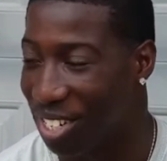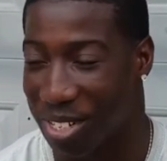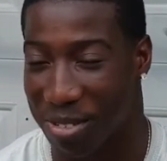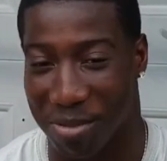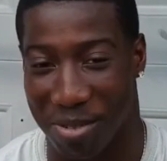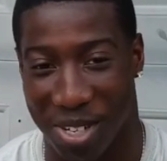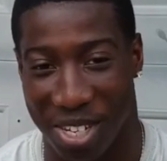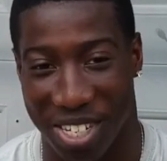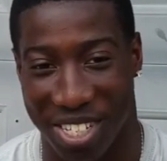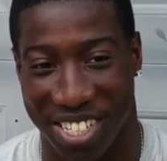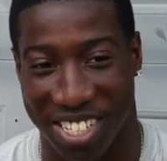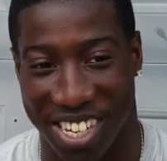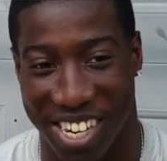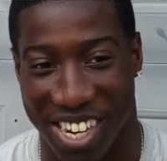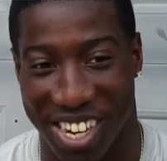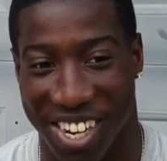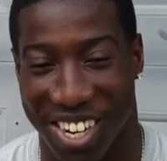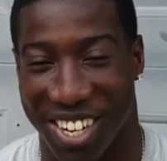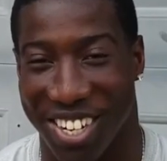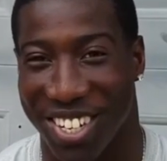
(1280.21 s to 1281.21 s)
I was kind of
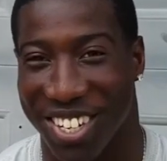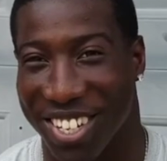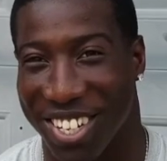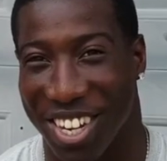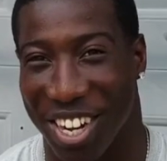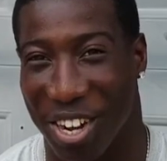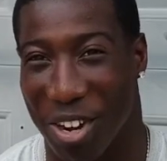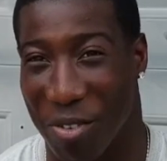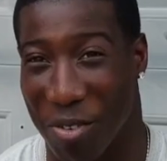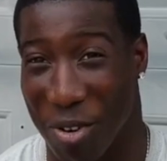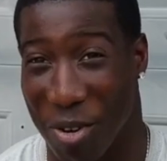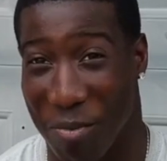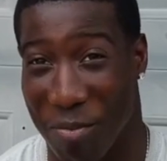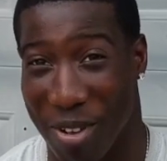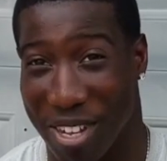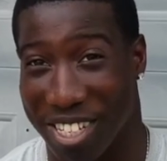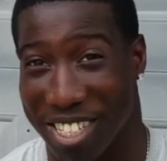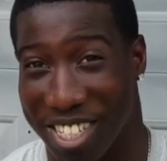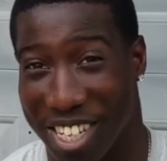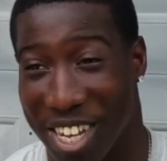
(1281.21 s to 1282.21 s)
scared. I don't want to
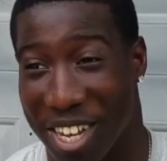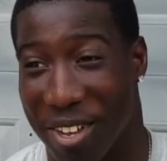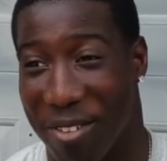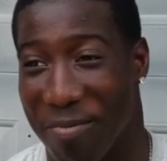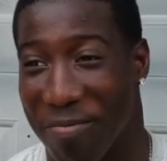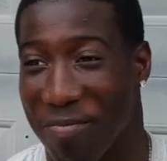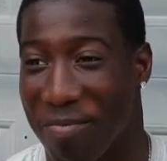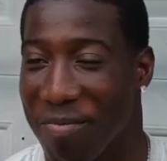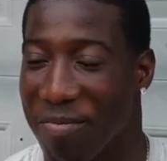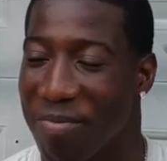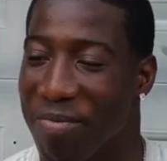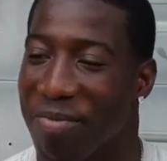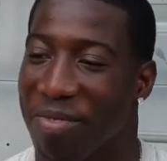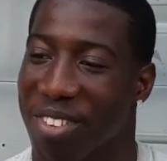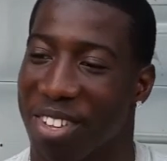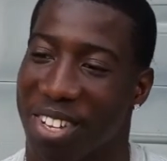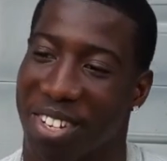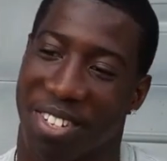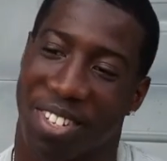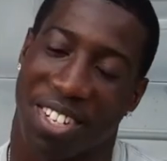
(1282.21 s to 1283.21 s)
mess up.
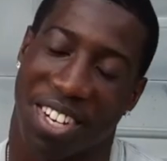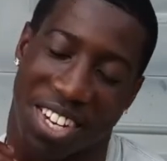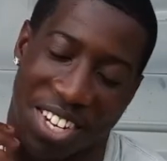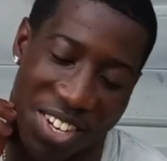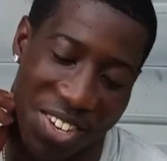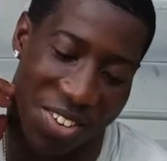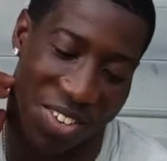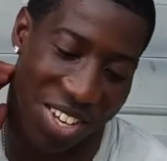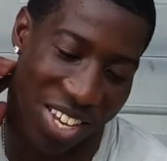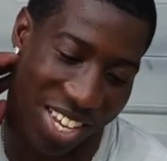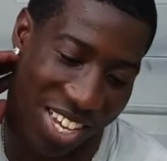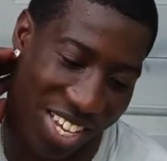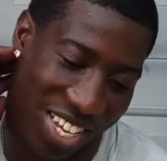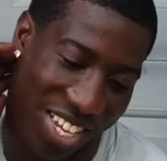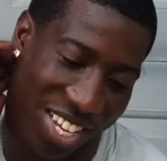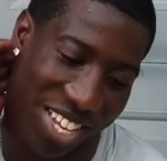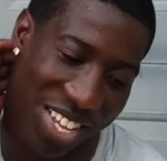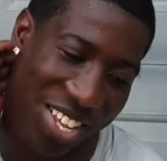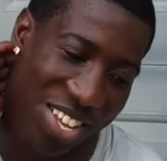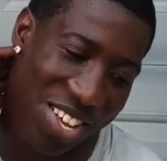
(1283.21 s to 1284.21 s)
And I was like,
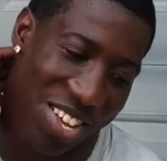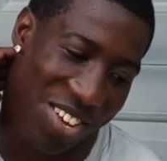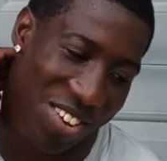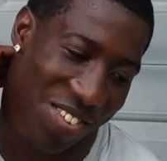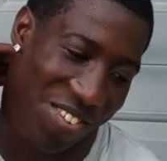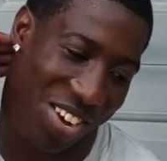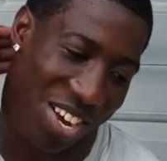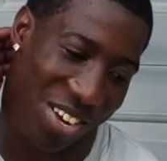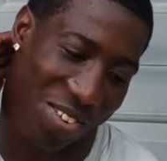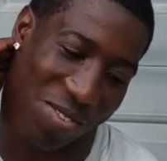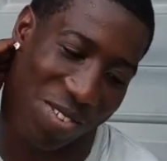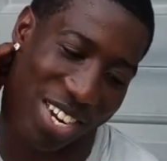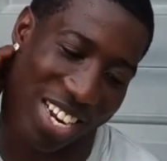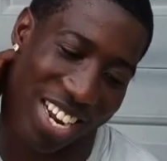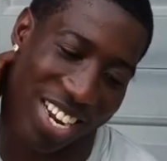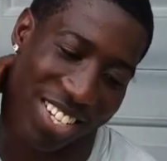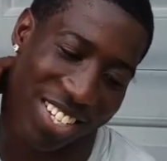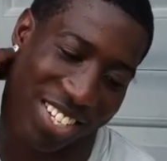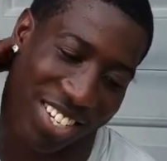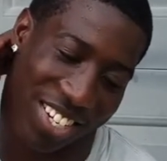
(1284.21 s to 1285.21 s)
okay. Well, I went
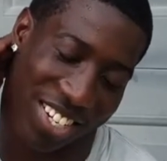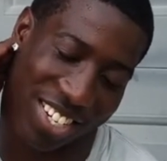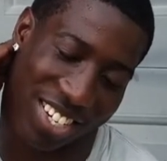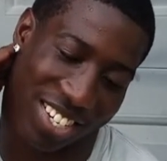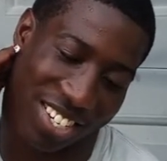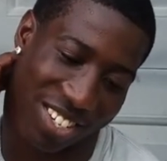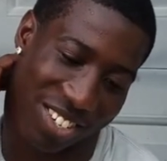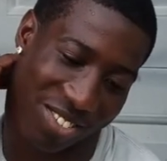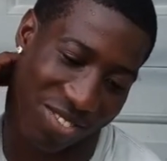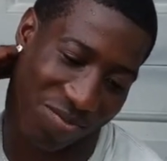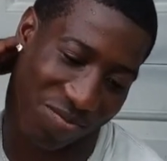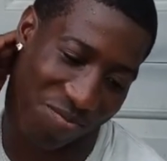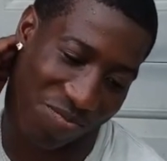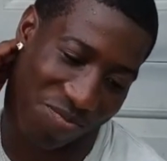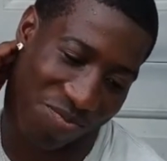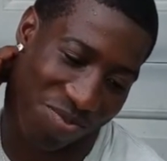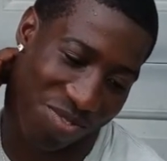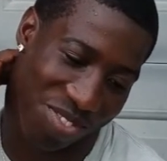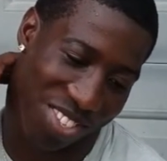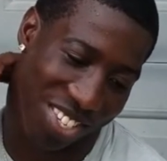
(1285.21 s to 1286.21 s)
out there,
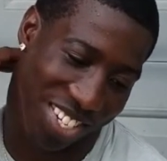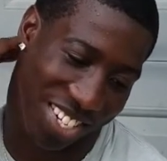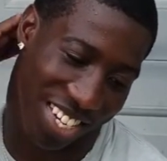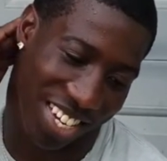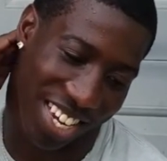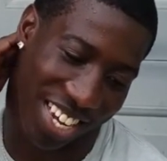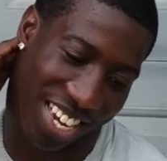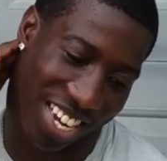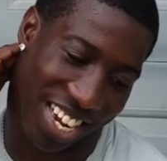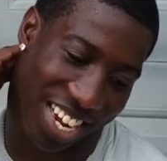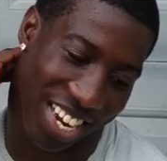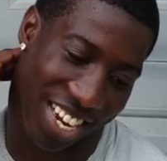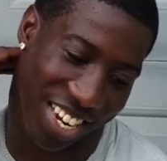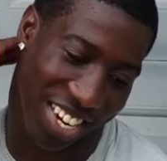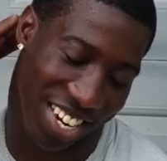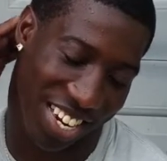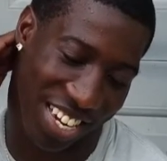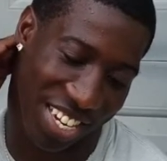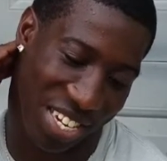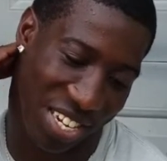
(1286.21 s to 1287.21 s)

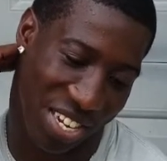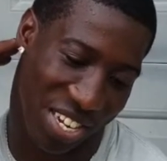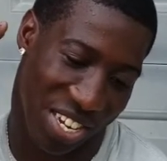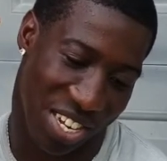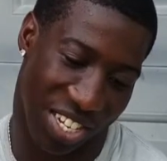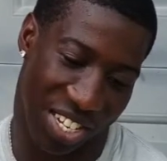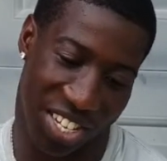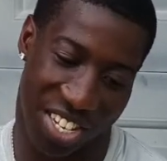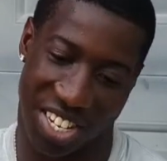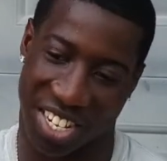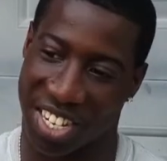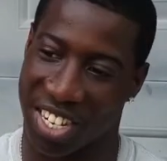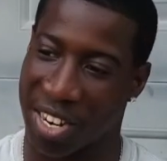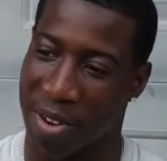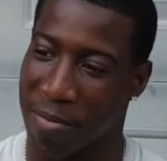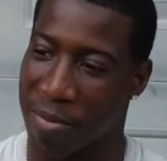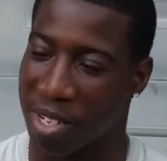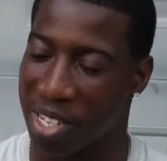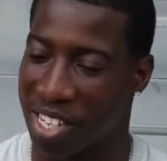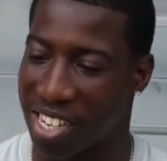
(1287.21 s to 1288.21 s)
and
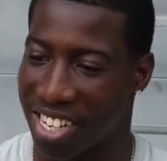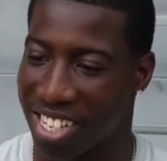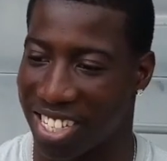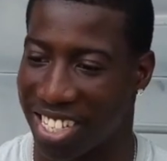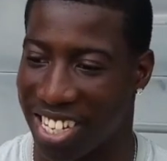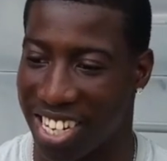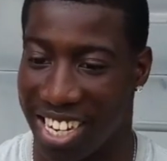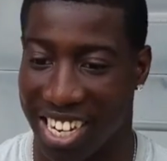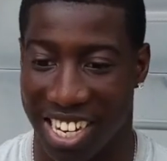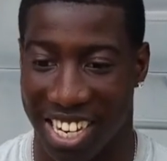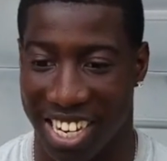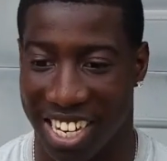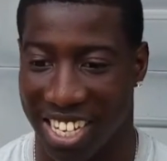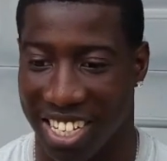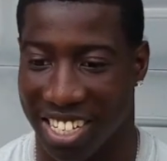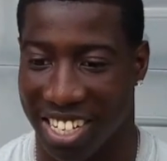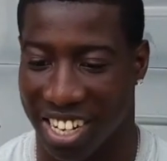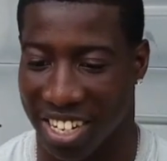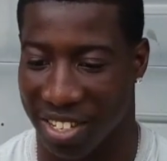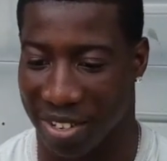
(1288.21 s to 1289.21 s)
number 16,
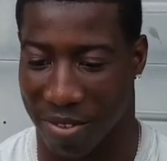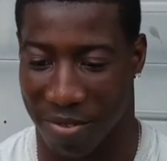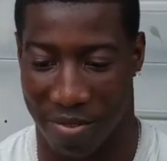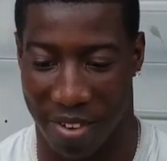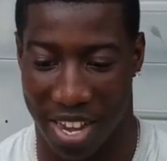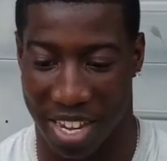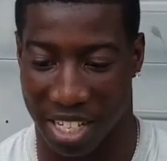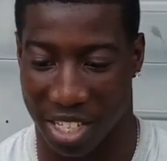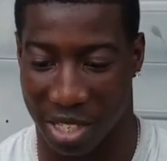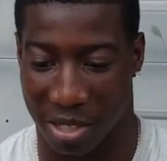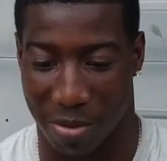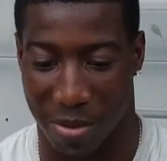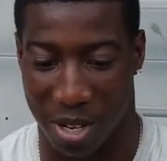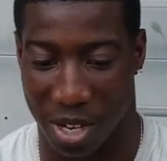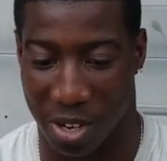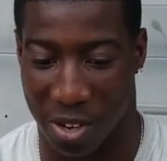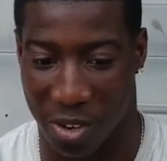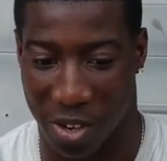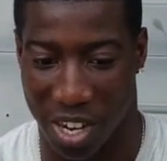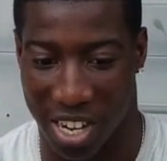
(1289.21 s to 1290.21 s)
he's like the fastest
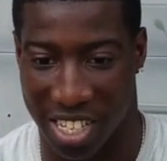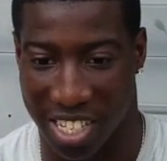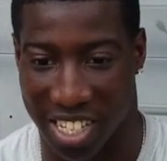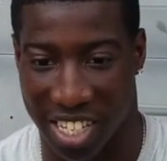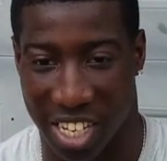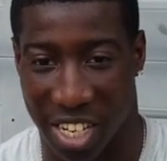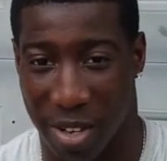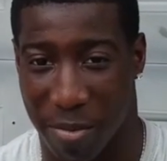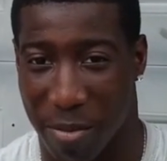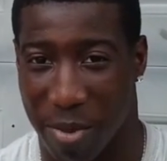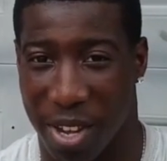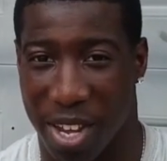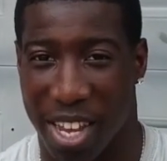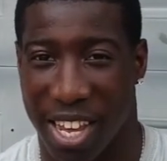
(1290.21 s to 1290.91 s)
player on their team.